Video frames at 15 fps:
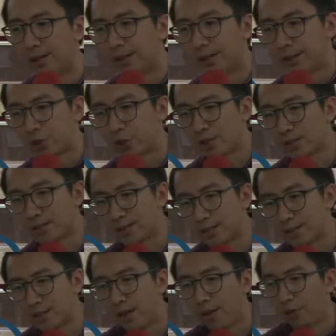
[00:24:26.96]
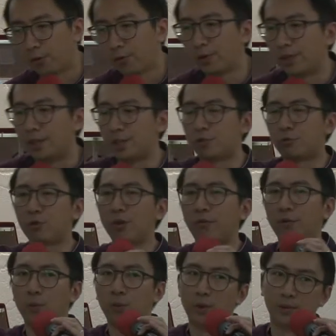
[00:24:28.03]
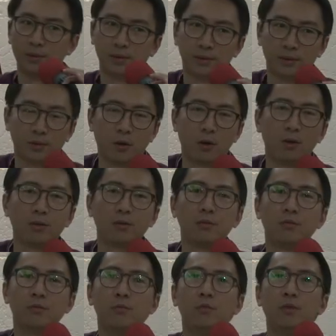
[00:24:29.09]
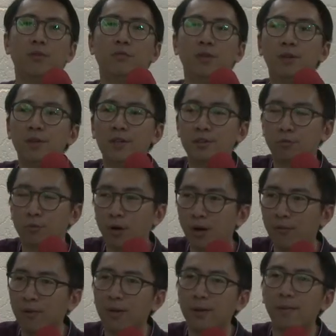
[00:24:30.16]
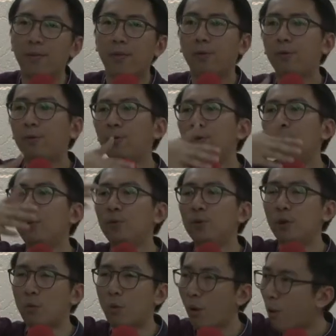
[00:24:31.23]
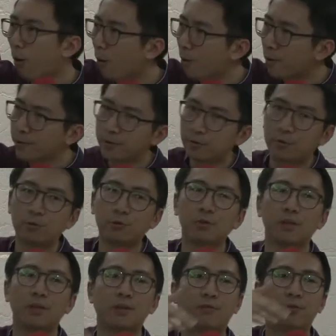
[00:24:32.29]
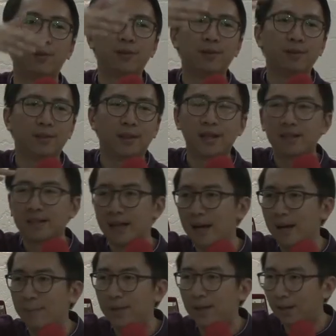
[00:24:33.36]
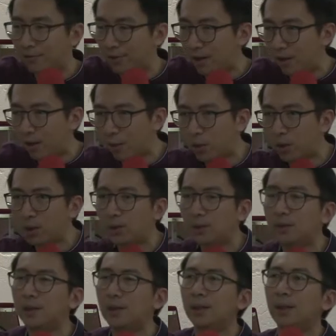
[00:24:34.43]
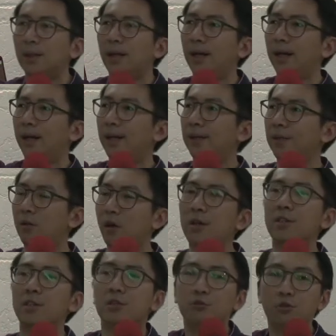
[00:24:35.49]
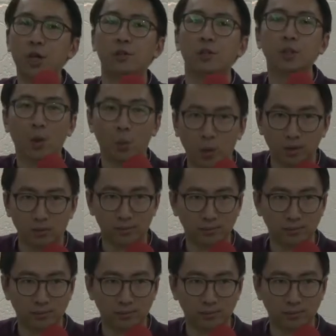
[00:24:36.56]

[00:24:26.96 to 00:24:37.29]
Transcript: Schiller says, through the history of the world, God revealed his wrath through the wars, through the different things that are happening around our world, and God is still judging the world,